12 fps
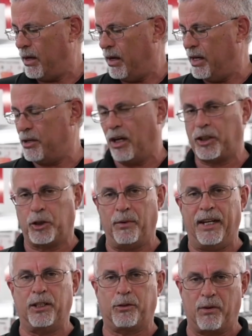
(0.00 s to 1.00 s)
induction
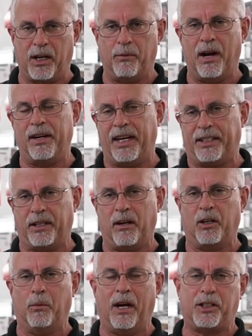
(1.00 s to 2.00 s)
ranges run around
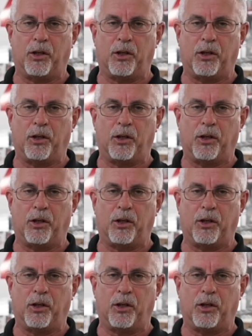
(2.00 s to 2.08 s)
1800 watts.